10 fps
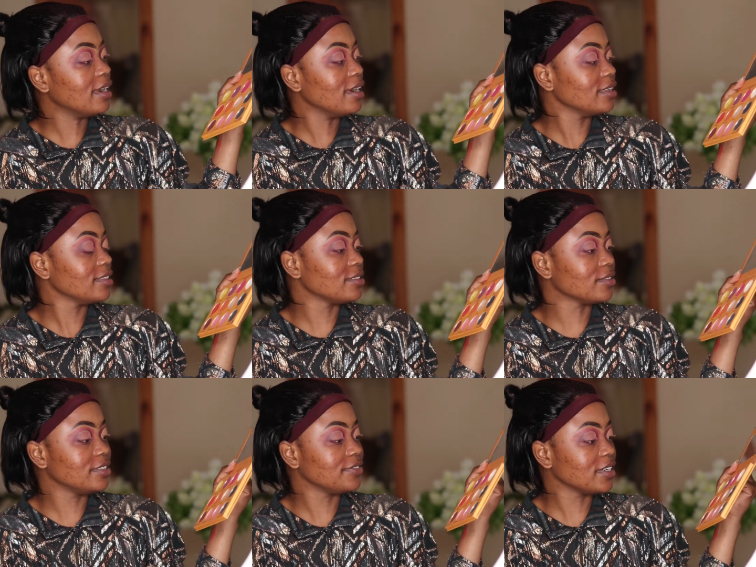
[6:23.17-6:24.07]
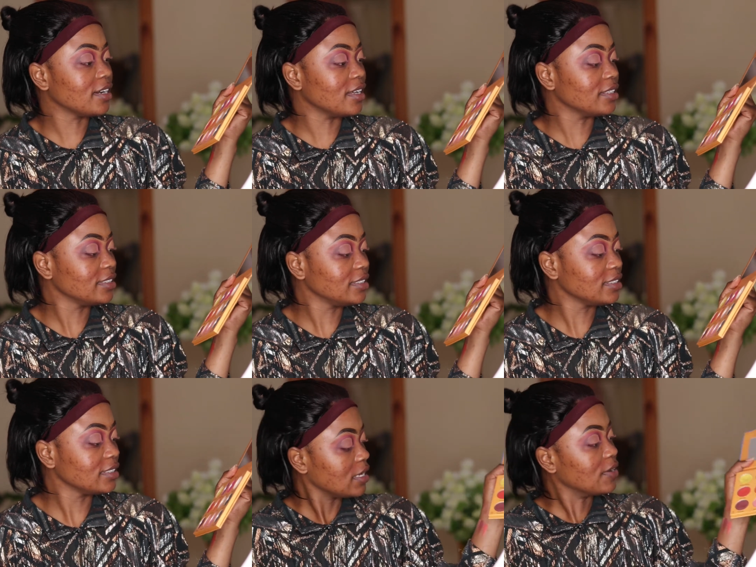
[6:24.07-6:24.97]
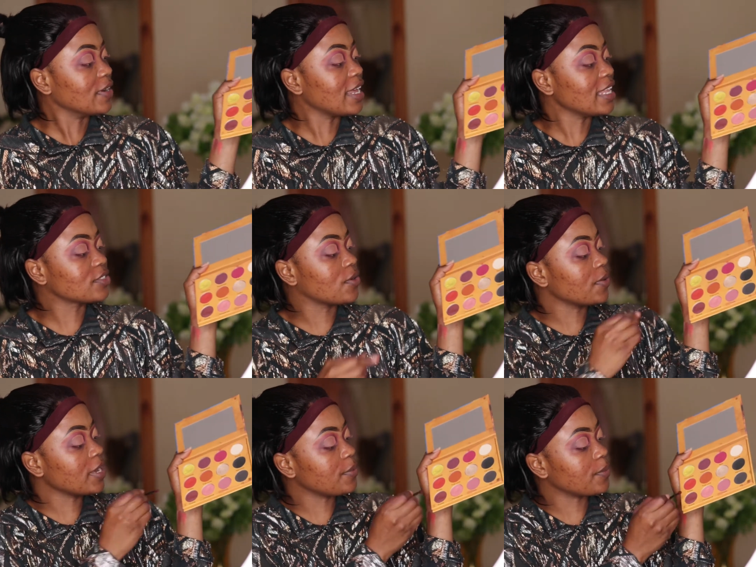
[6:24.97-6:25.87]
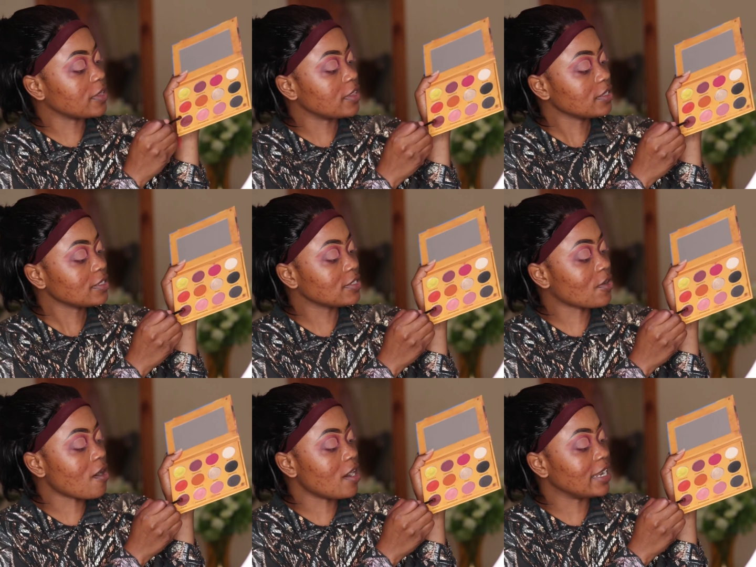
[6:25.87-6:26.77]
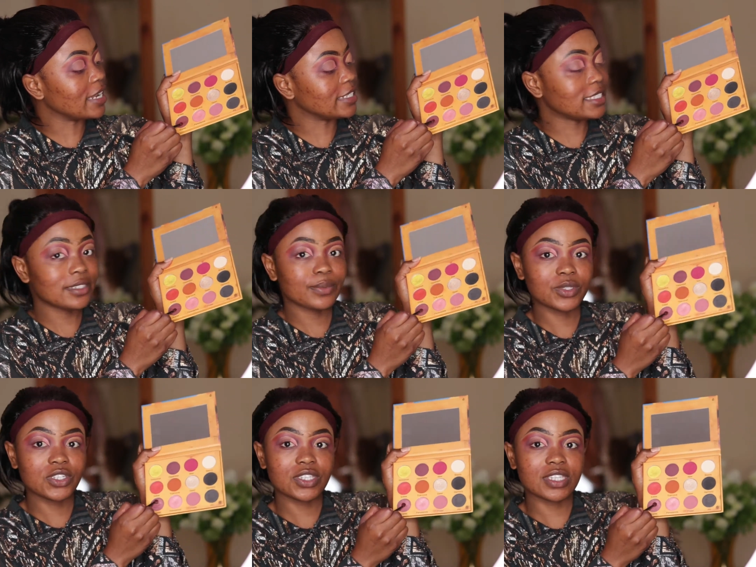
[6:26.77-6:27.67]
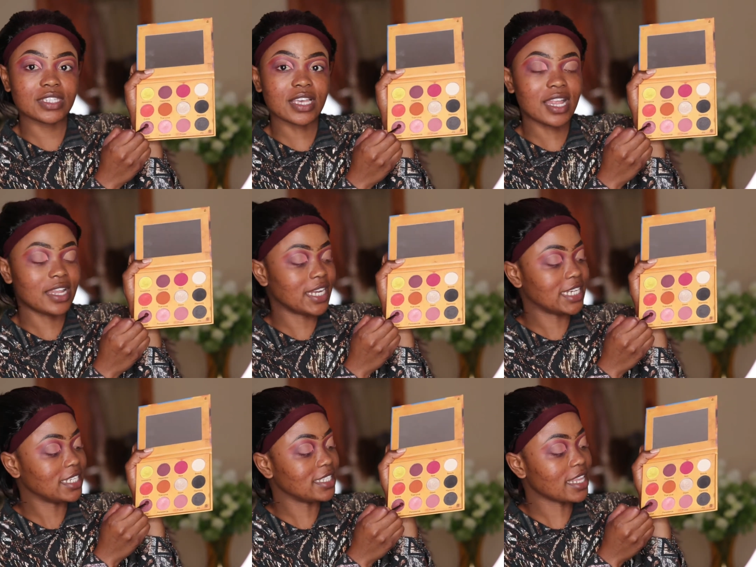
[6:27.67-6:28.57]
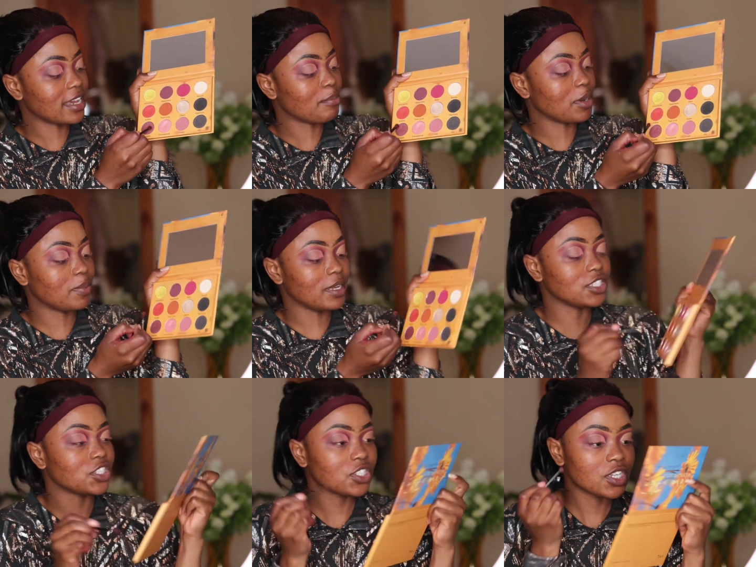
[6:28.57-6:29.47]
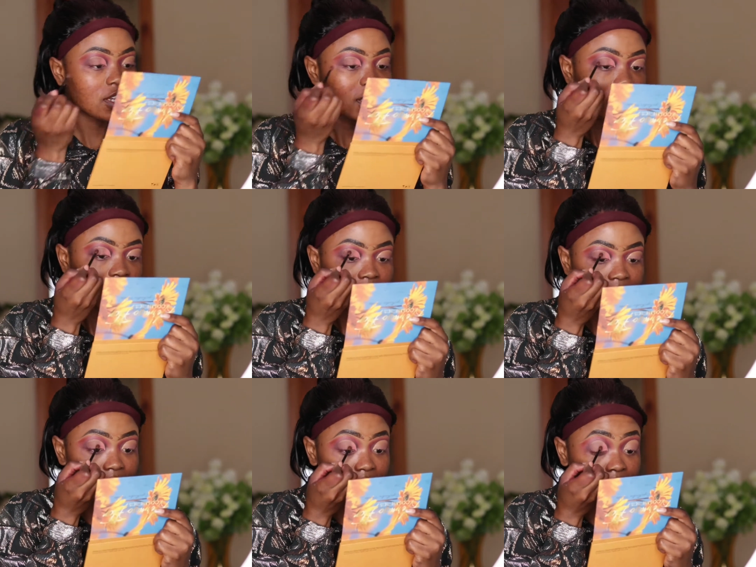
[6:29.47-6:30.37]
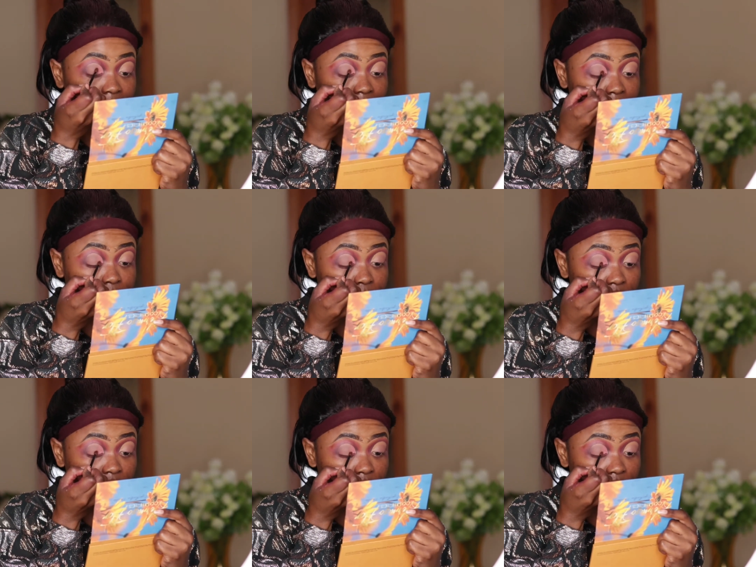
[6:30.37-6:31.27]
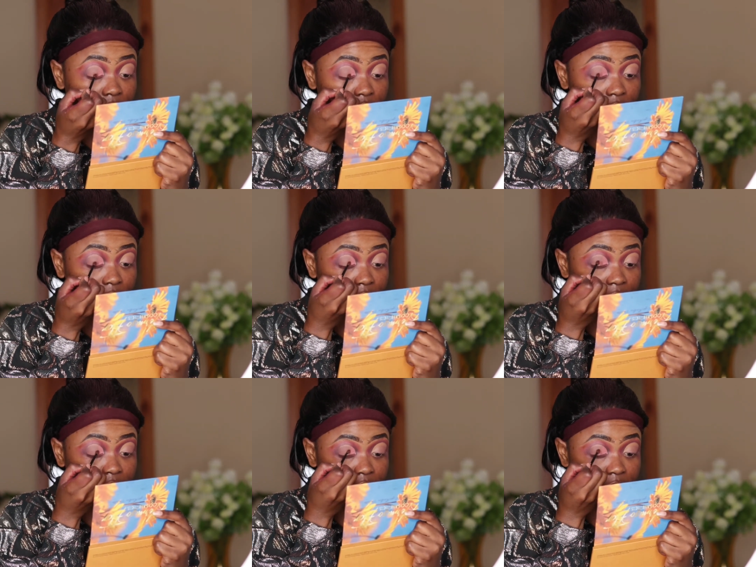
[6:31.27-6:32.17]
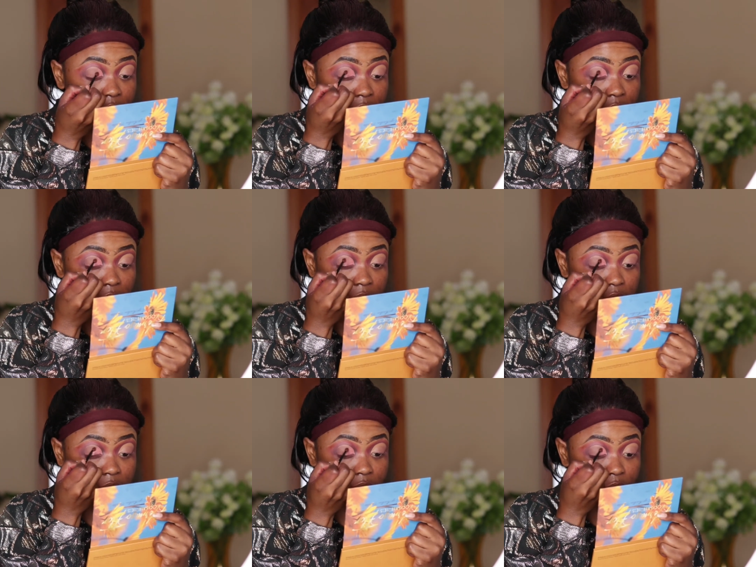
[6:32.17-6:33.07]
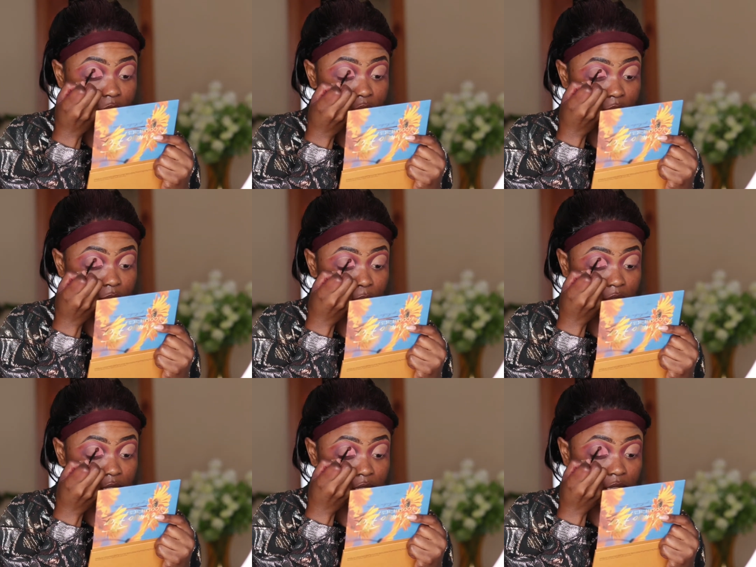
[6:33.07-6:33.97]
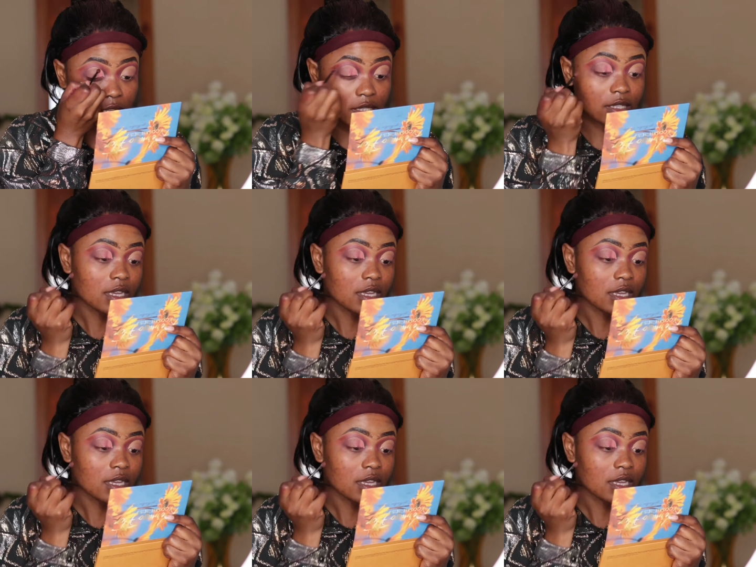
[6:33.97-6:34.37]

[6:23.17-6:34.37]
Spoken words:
It's so difficult. Okay, let's go in with Scarlet, which is this color right here. It's like a purplish color, and we're just gonna join it to Persistence.